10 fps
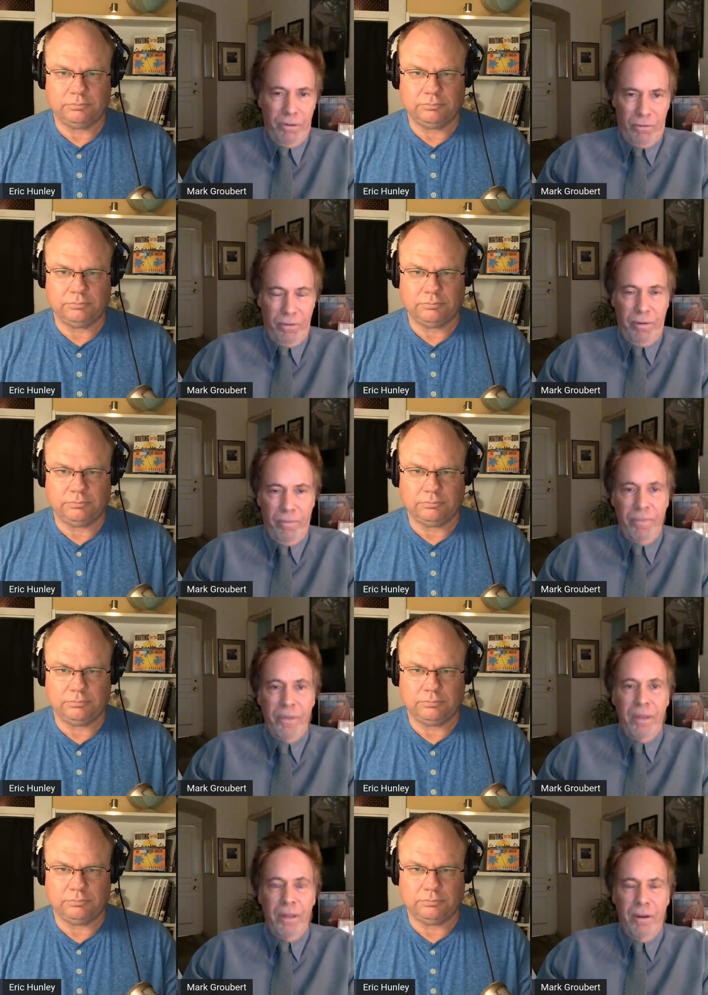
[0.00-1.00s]
Speaker 1: of this film.
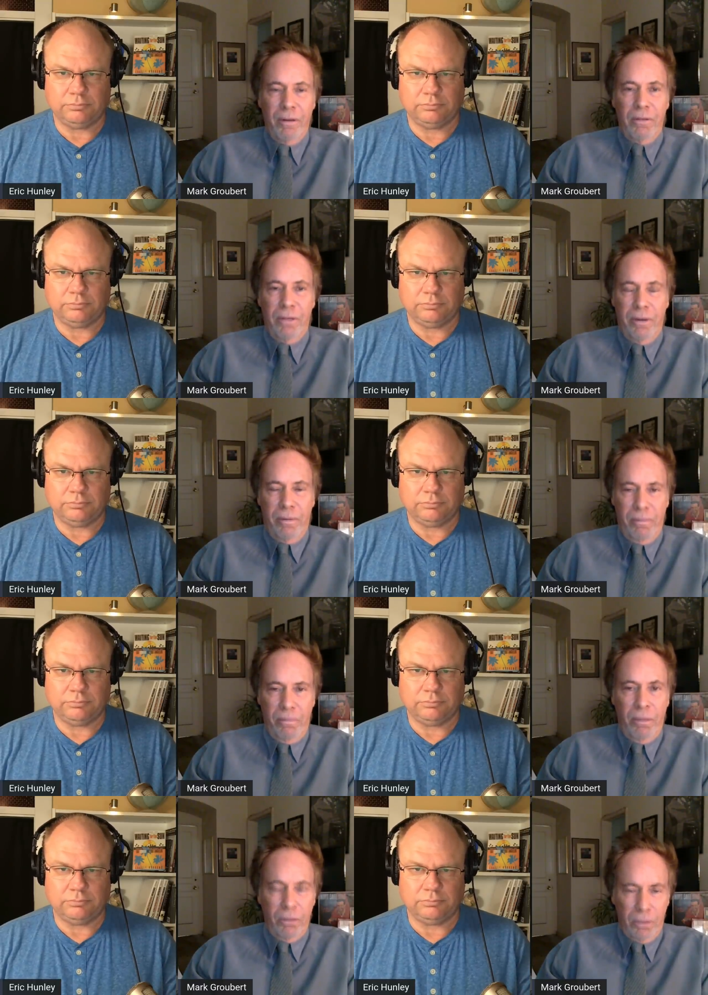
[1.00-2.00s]
There, there are
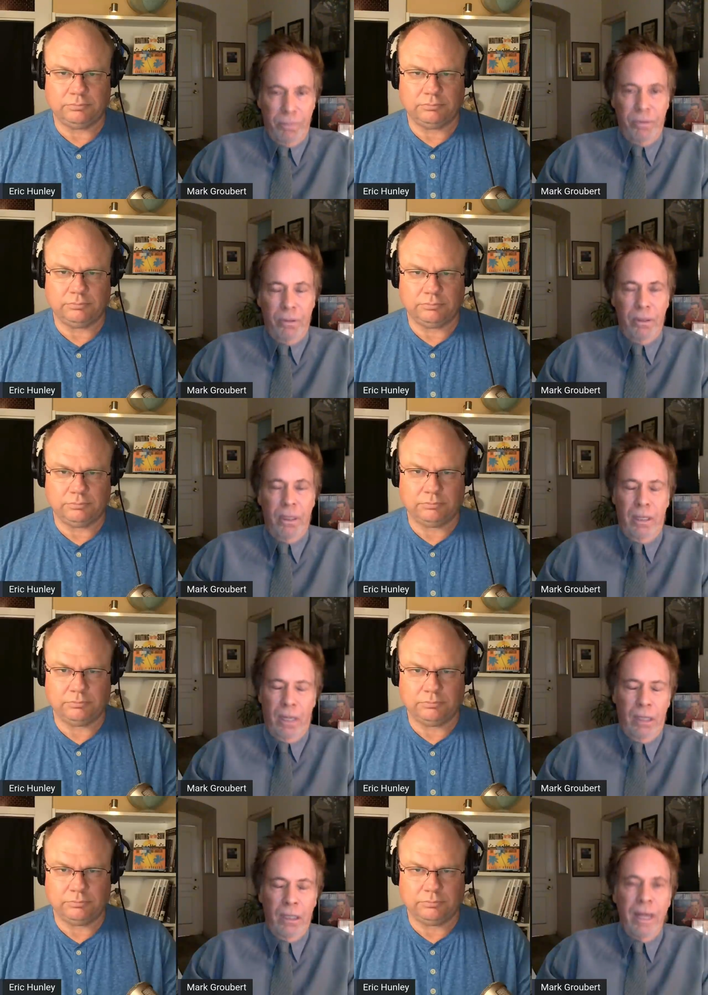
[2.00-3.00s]
multiple
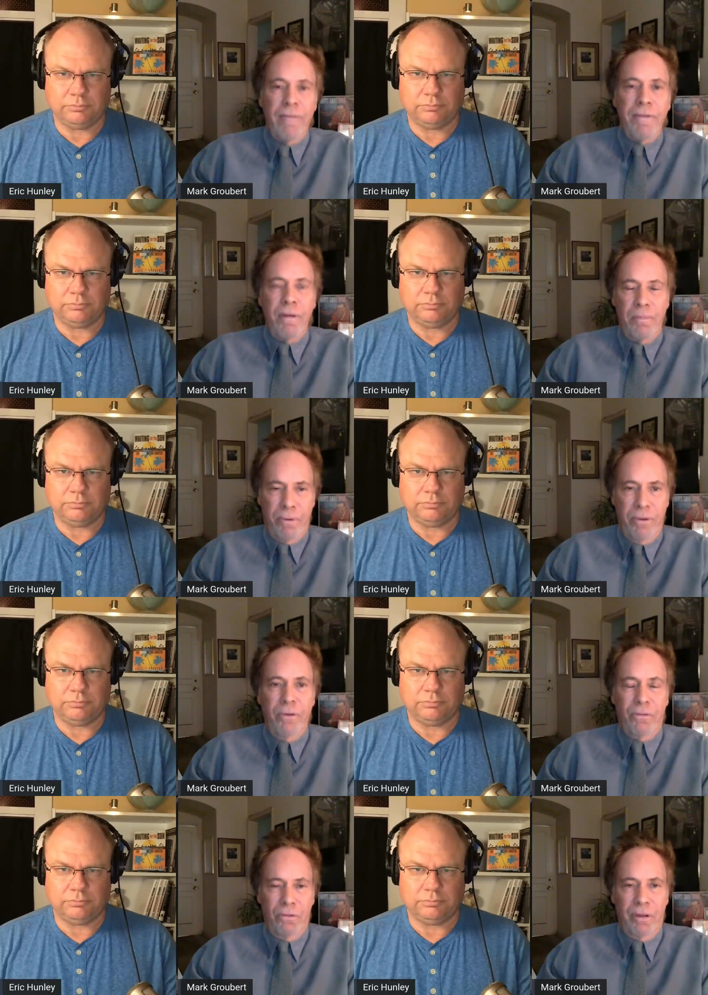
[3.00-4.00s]
11
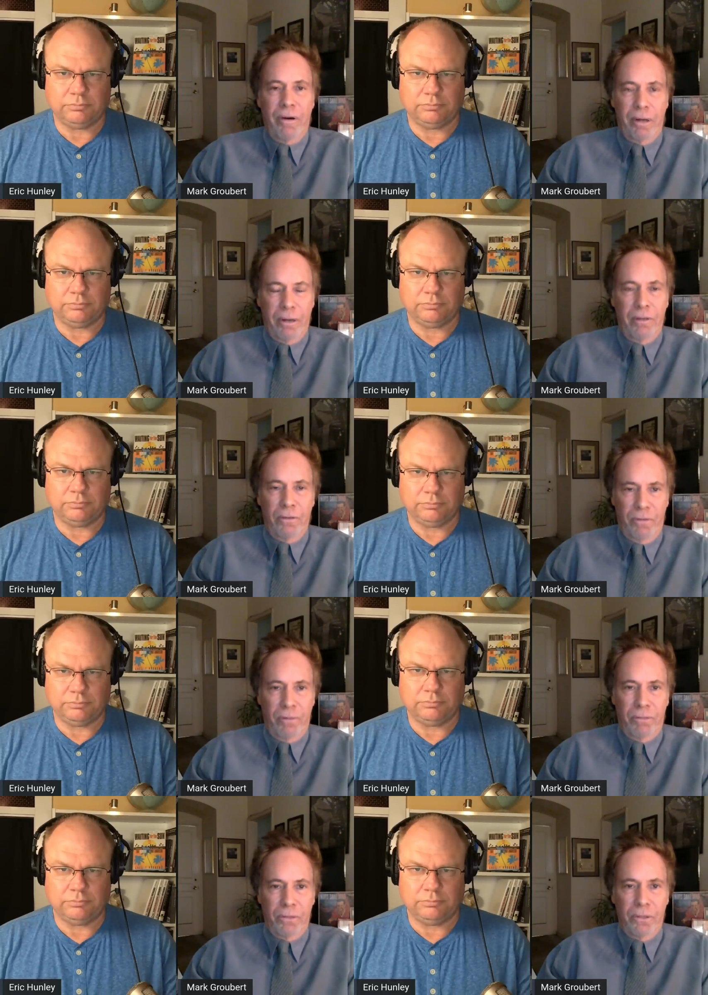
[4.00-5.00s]
producers, Eric, on this
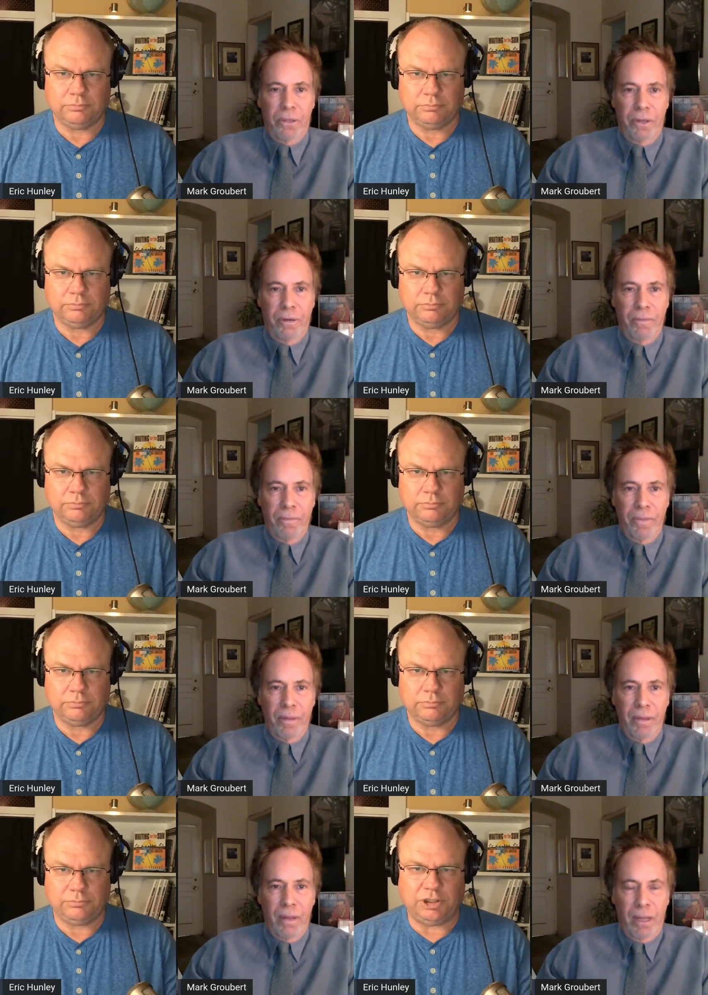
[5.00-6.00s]
film, just so you know.
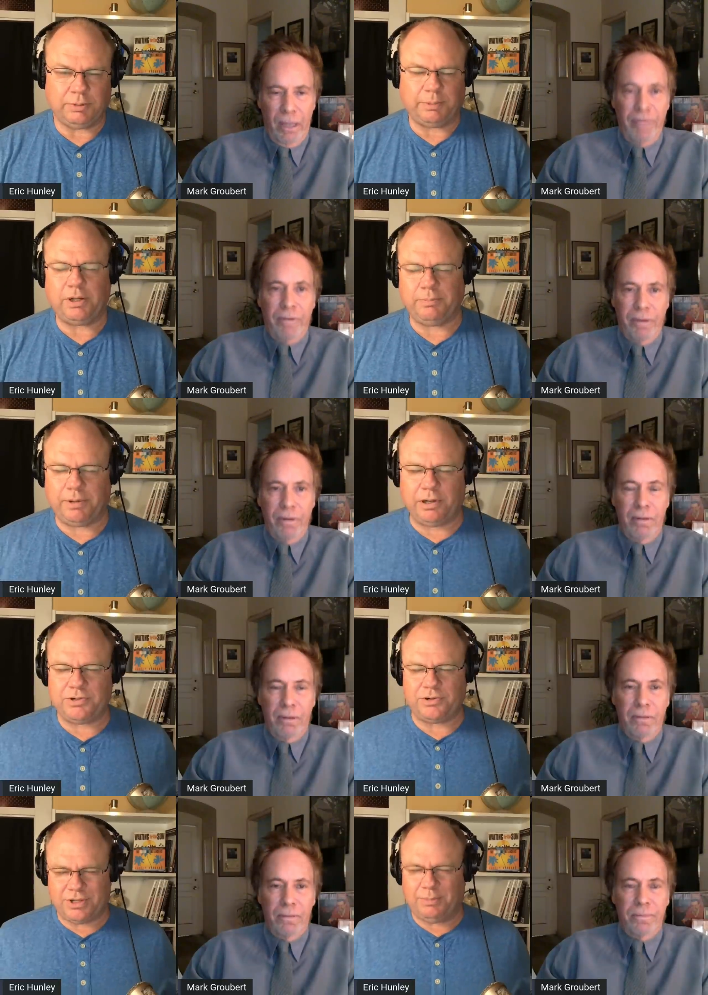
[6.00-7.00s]
Speaker 2: So pr-
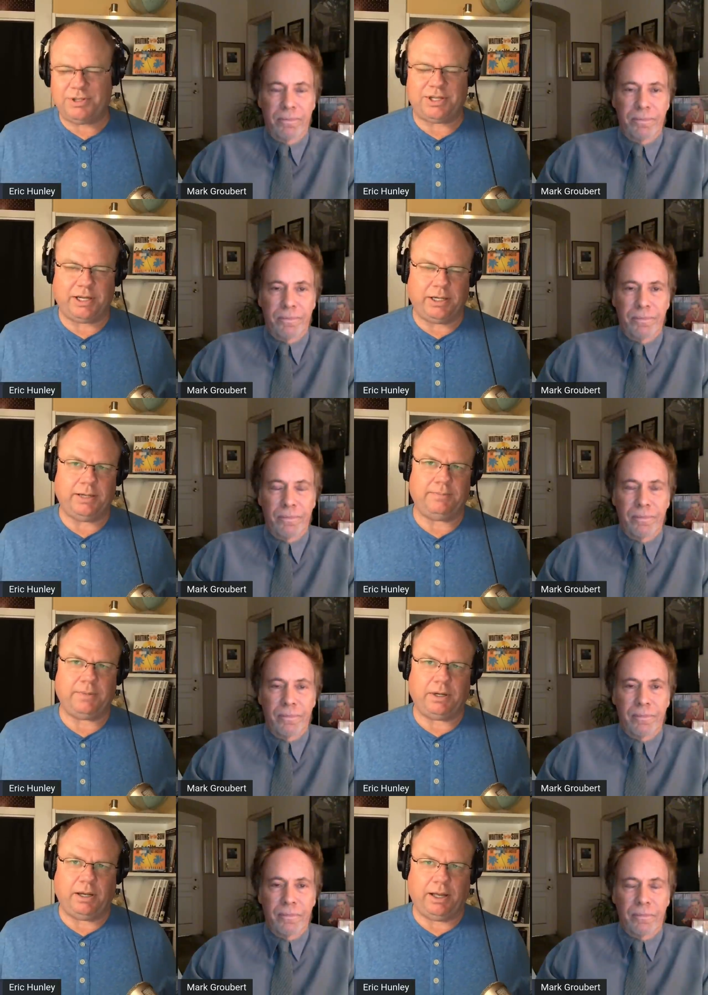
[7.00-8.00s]
producer is almost like a,
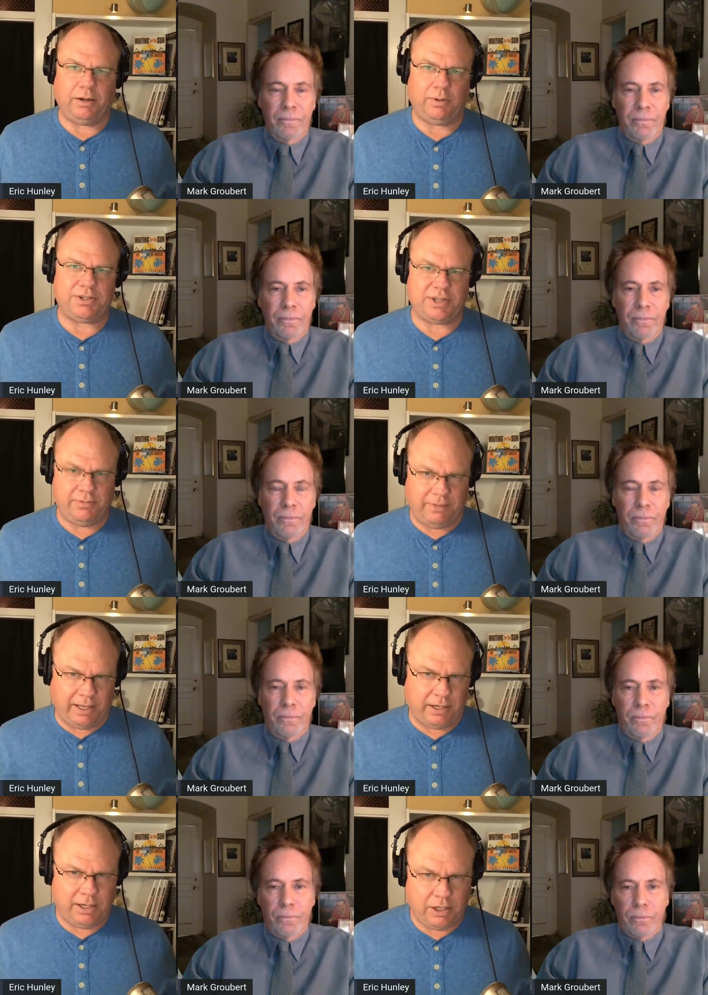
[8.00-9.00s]
I don't want to say
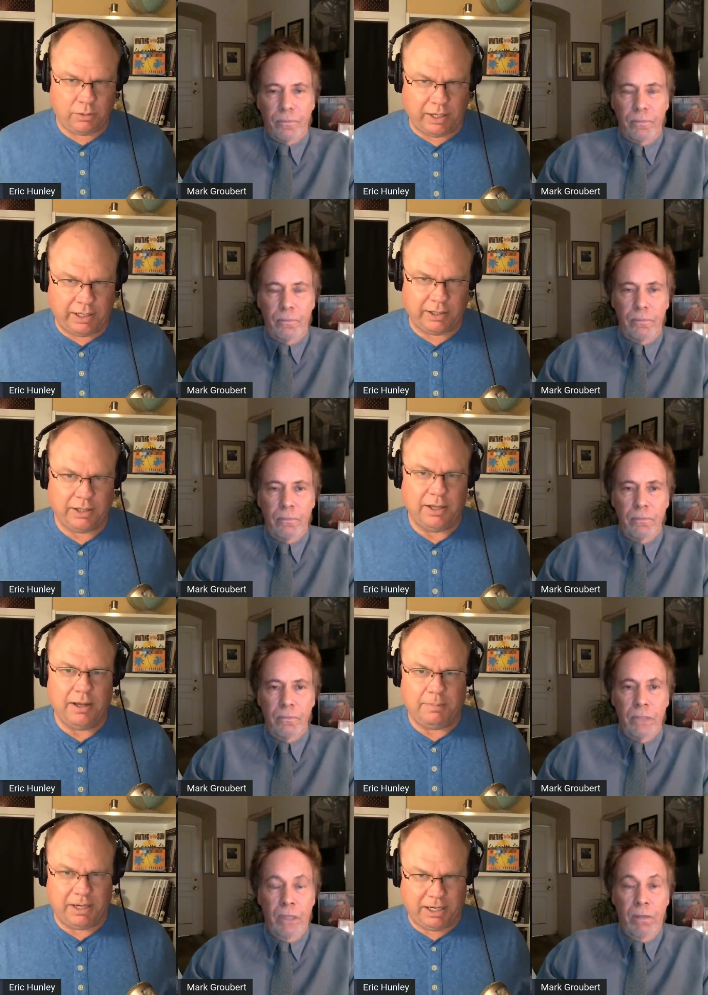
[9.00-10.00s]
vanity credit,
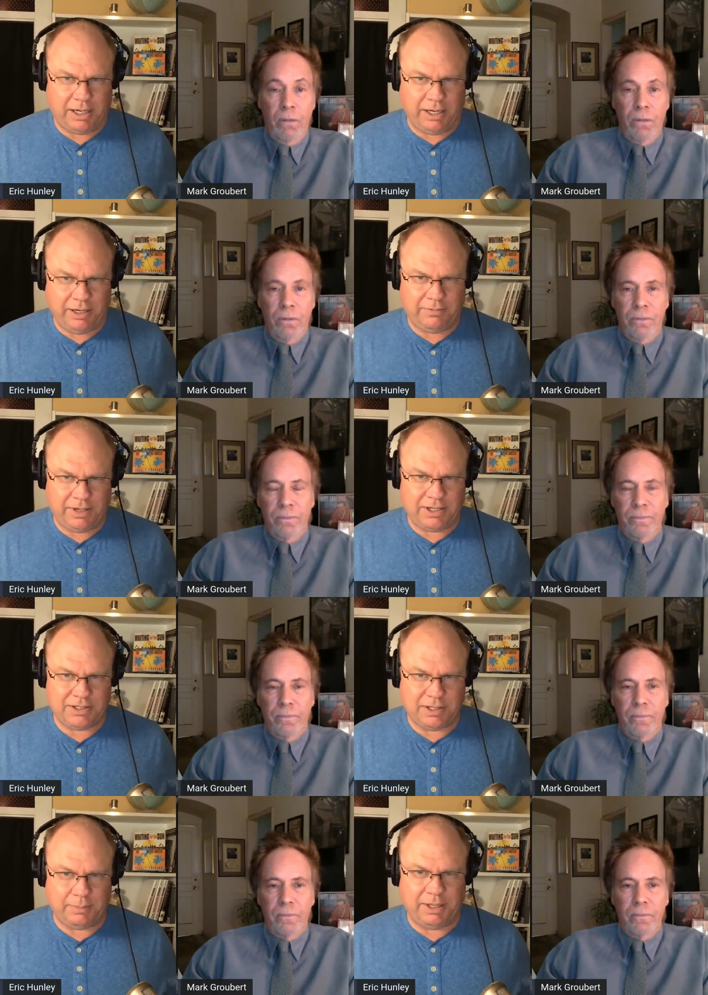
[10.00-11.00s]
but it kind of
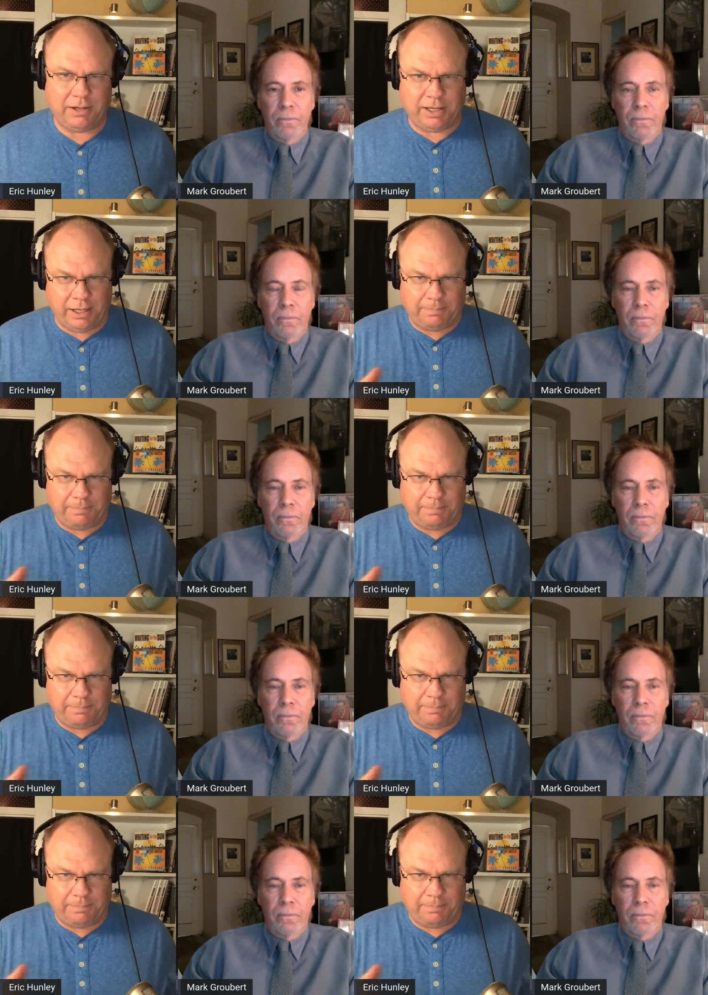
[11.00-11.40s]
is. I mean, he'll get